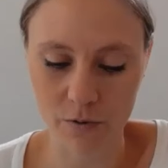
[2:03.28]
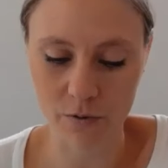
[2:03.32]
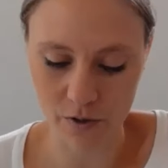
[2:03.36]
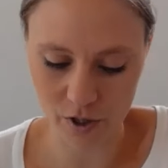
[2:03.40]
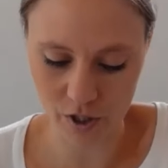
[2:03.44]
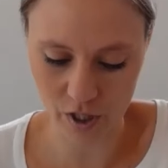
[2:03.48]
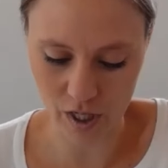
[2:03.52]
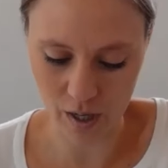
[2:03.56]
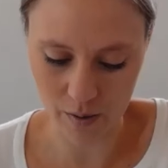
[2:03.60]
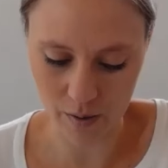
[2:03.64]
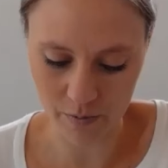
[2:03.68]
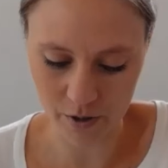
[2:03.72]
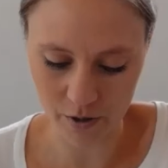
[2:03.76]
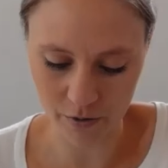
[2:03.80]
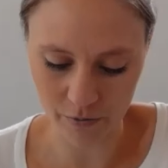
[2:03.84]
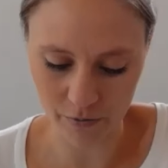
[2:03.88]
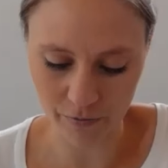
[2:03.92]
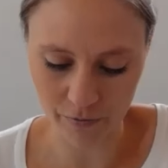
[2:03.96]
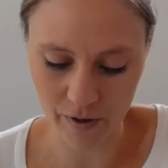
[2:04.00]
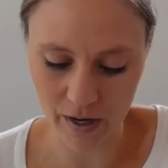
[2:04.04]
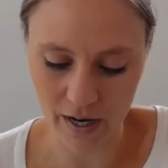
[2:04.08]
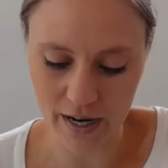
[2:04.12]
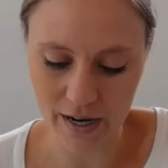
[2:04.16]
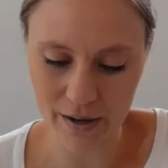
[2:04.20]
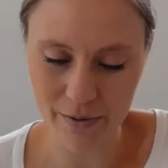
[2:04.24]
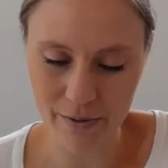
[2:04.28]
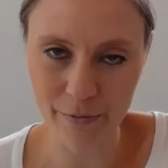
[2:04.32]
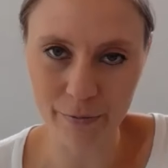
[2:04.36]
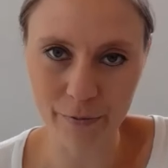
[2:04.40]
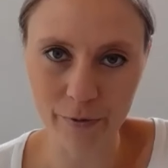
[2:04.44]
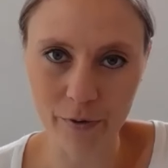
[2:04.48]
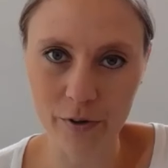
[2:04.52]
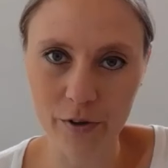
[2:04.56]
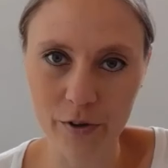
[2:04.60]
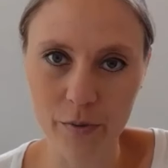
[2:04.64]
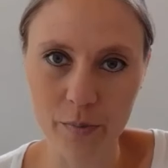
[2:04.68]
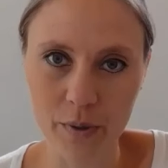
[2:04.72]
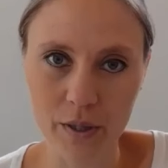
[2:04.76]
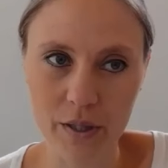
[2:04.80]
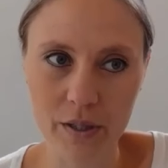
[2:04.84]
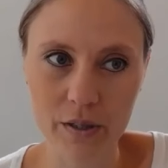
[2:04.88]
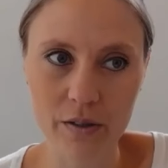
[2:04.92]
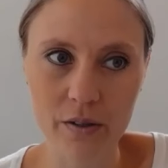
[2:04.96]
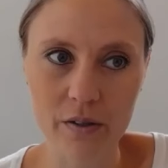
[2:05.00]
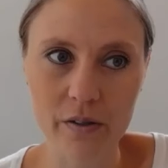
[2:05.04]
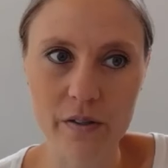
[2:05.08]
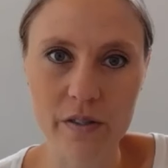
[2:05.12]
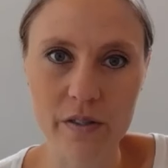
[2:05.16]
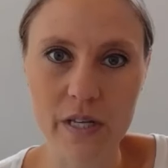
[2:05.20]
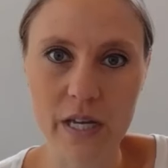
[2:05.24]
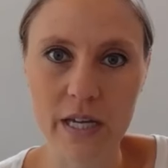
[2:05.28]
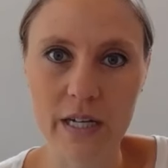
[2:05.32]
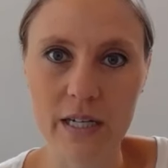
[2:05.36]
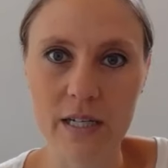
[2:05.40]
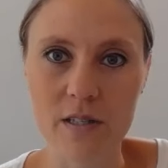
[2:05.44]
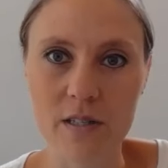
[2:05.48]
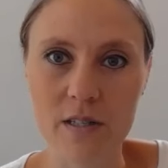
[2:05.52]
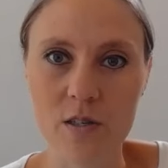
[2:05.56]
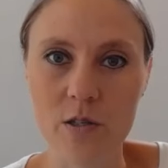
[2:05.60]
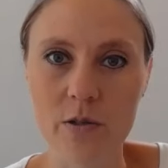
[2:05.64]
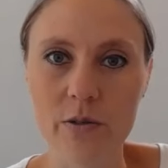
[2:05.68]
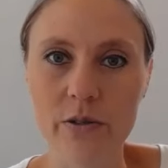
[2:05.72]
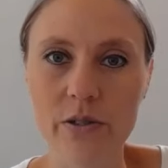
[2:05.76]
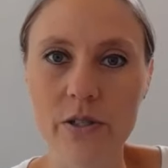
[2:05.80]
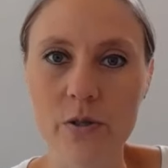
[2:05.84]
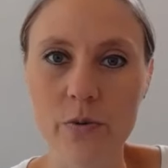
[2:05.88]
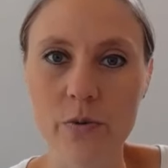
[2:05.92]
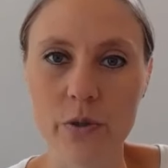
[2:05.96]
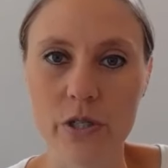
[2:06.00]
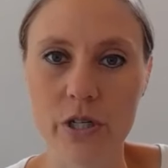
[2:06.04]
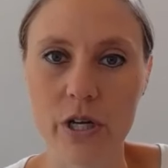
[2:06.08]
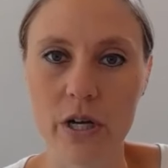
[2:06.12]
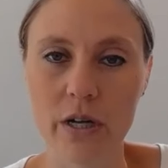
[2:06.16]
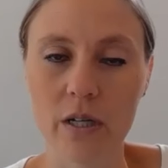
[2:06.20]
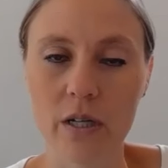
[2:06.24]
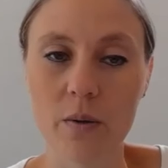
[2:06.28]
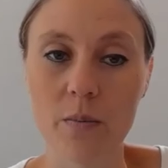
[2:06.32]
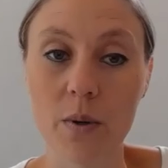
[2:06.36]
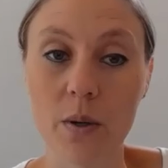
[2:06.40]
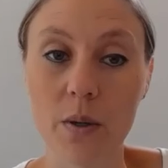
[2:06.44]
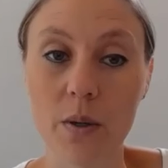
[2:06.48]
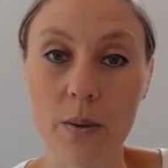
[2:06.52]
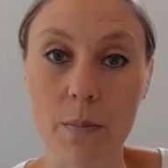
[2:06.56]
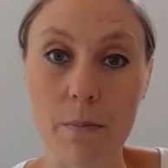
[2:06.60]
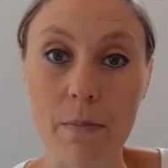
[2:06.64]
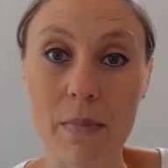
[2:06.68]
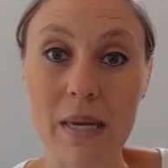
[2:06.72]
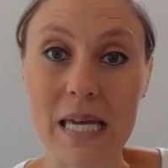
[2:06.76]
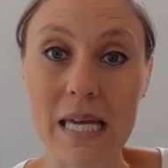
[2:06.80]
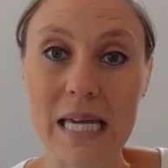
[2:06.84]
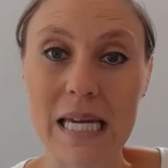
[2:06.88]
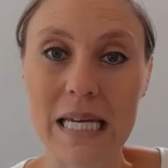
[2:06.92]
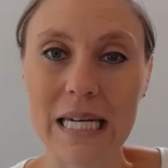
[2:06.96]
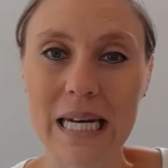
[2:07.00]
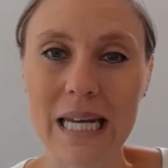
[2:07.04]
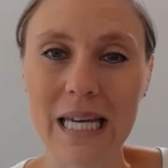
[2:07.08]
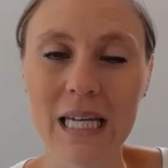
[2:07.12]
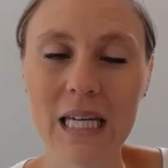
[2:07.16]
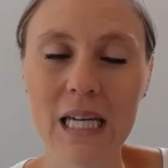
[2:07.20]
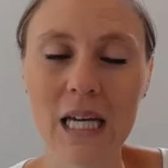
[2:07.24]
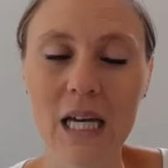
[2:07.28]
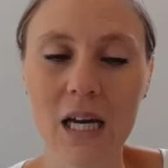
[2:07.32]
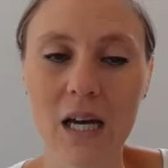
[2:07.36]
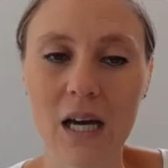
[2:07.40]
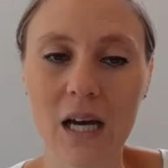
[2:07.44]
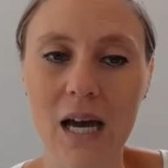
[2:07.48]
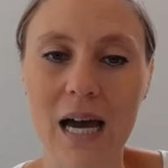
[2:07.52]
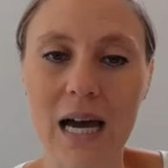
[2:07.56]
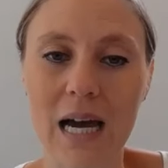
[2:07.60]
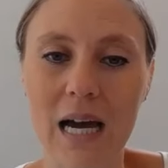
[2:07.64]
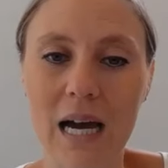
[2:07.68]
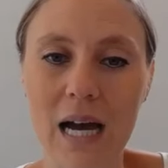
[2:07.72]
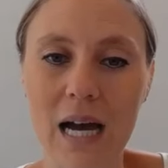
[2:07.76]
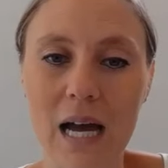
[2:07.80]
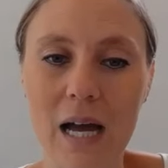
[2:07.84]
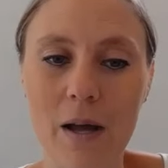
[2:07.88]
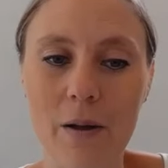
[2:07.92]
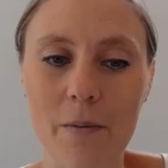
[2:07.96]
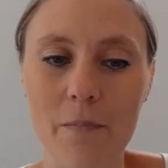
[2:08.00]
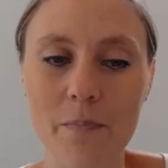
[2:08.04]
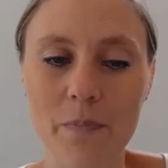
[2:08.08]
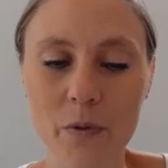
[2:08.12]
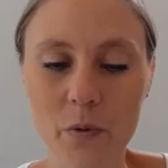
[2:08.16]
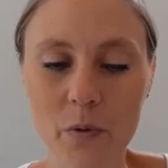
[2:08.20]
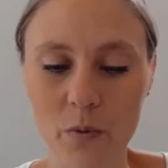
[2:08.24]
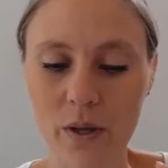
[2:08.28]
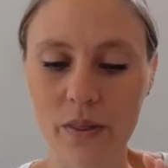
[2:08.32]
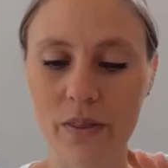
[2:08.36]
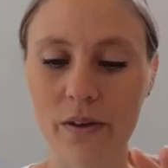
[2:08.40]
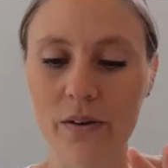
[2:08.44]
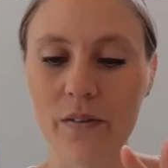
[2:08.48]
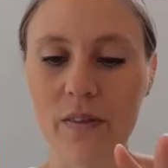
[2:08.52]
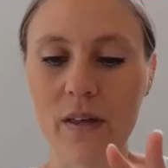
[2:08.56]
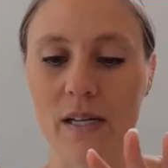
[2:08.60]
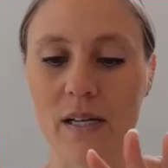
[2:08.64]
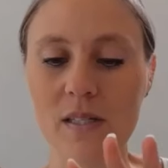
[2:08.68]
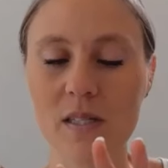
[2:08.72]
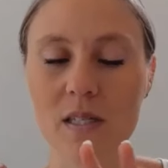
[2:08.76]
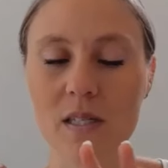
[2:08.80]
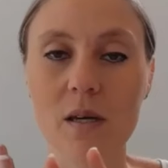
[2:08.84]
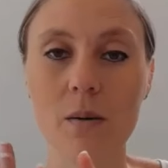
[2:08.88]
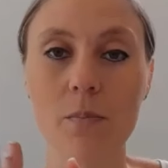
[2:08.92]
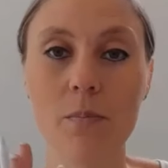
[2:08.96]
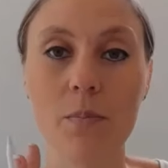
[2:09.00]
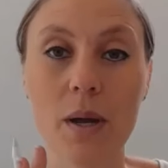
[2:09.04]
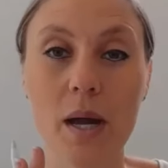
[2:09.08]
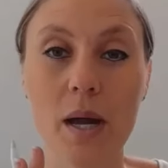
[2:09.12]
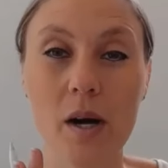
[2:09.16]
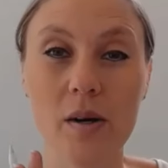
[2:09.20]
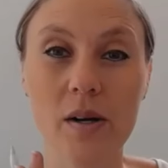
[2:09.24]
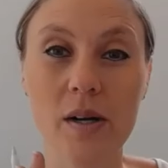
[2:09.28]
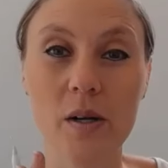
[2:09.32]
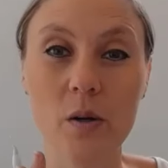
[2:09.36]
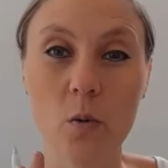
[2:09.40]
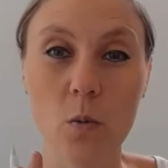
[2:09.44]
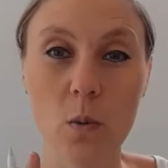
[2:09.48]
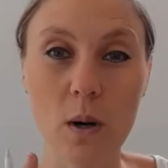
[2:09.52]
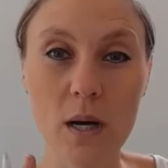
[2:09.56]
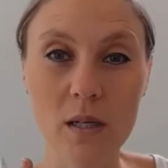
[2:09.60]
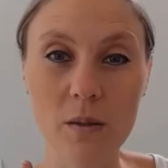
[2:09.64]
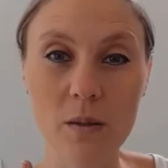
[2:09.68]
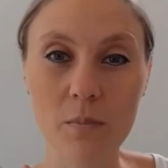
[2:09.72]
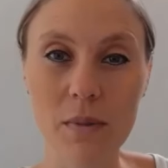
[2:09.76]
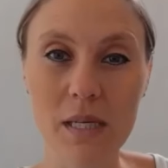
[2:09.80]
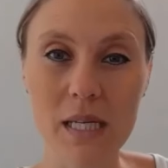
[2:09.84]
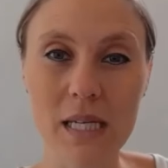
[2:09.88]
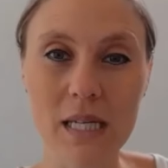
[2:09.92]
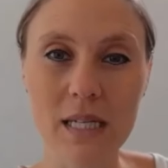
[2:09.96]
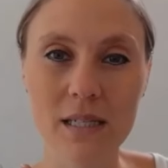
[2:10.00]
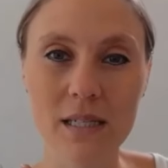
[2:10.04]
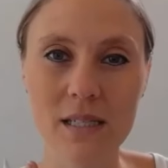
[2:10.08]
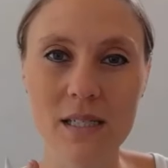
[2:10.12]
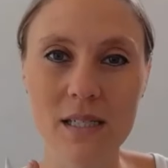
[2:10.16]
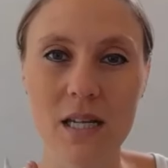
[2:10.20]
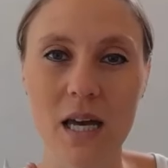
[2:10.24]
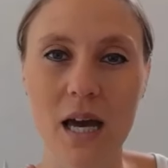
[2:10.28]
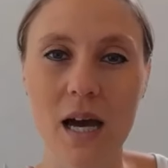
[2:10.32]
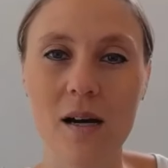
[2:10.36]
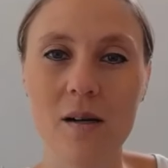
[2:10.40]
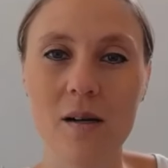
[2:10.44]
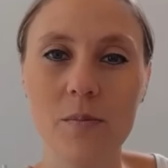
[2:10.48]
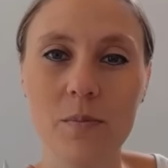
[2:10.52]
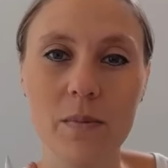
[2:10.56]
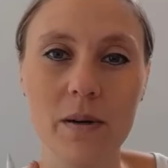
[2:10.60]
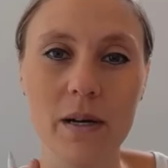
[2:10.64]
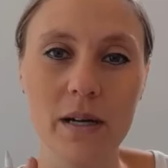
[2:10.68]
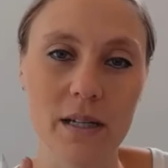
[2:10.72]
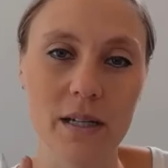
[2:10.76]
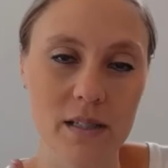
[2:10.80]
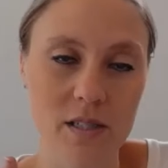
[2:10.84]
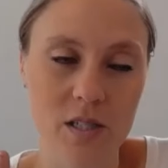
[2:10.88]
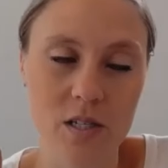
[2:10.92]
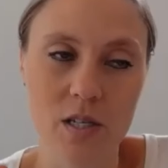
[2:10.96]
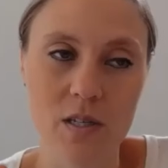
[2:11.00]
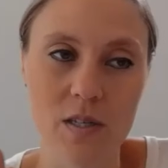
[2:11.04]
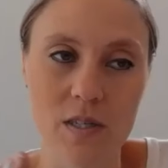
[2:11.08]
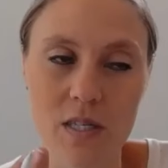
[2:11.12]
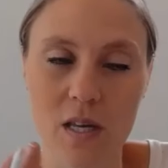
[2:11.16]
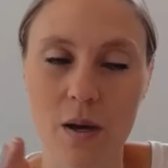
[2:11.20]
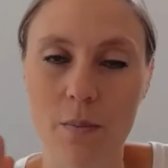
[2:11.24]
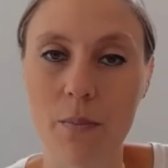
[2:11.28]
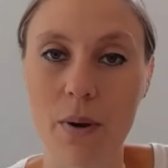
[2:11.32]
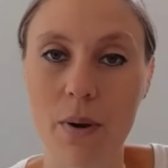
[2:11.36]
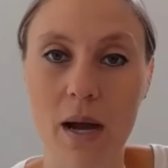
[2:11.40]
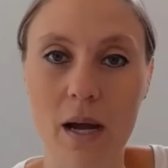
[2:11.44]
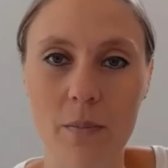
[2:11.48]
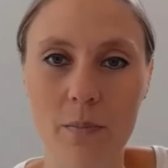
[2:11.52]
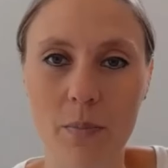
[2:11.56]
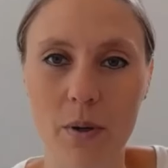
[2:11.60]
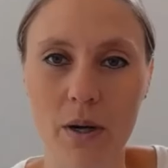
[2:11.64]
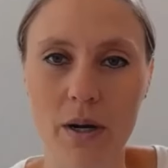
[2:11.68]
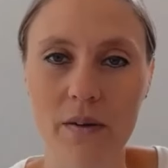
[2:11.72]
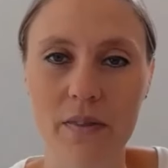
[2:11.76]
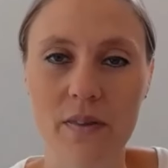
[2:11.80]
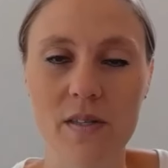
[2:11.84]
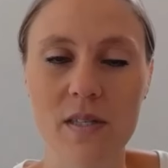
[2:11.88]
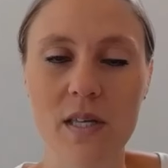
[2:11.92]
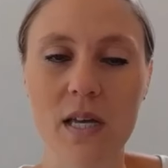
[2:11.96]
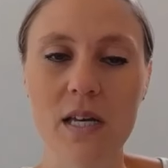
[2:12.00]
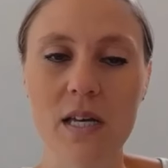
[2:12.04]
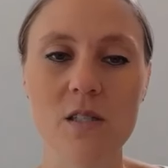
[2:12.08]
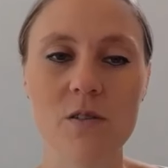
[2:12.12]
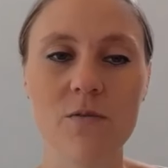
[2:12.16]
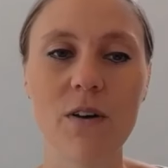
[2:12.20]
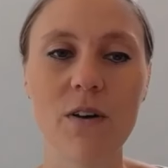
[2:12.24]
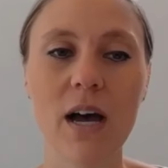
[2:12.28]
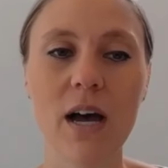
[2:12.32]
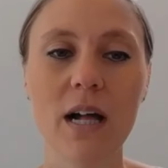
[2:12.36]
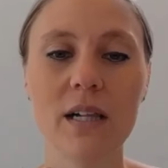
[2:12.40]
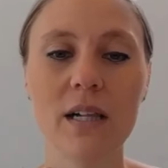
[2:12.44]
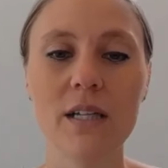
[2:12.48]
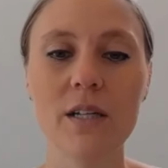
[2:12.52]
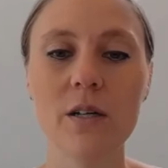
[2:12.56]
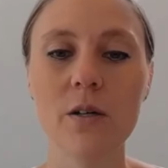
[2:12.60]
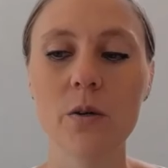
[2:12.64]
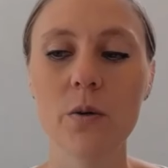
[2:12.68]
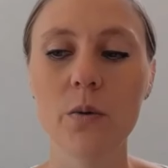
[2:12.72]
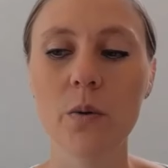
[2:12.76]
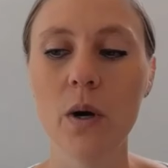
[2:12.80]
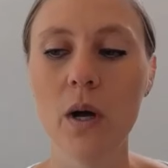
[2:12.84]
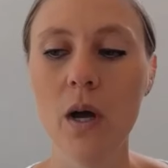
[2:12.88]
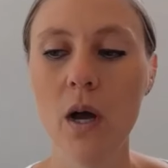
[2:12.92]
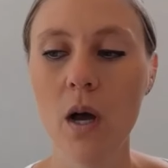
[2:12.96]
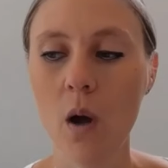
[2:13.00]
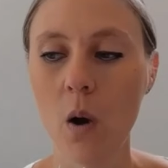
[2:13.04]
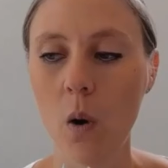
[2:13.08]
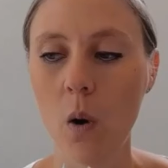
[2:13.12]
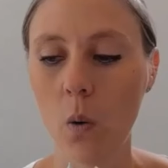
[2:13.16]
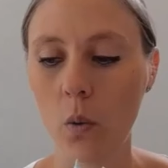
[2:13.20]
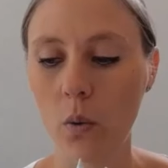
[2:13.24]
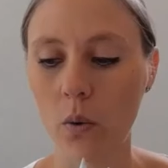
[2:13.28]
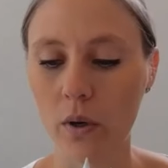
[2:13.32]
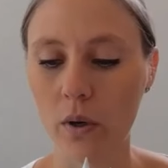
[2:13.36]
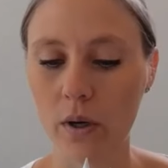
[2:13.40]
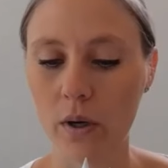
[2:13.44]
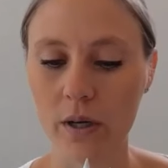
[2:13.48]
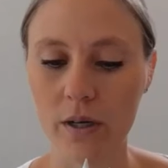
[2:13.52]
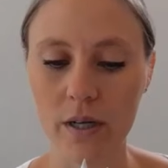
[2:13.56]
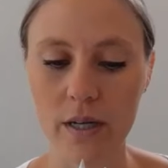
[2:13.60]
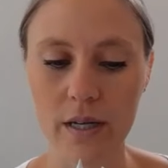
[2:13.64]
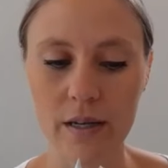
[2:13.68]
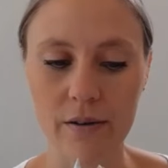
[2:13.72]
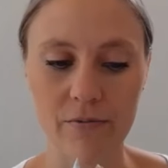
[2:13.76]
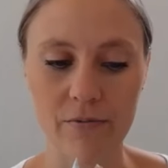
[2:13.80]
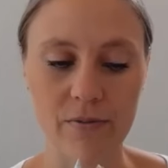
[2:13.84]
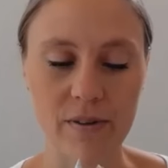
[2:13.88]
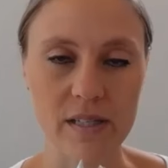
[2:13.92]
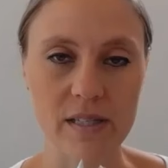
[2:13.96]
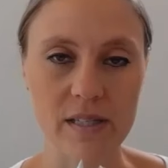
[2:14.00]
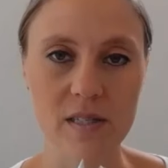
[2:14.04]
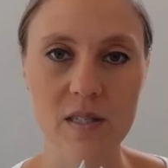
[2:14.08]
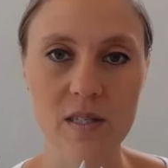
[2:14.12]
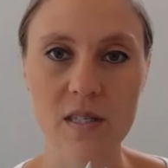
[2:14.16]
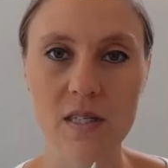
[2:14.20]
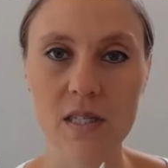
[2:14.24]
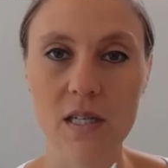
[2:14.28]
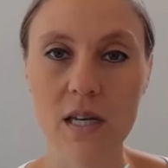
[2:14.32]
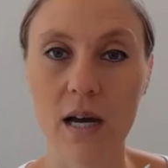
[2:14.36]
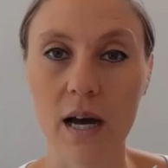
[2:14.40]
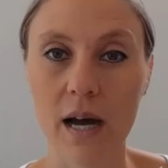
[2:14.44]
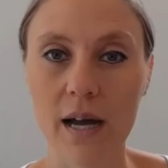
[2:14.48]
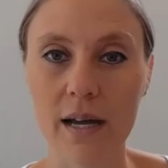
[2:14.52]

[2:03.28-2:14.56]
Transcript: for chapter 5 for numerical data as soon as we're talking about a mean, whether that's comparing one mean to some hypothesized value, or if it's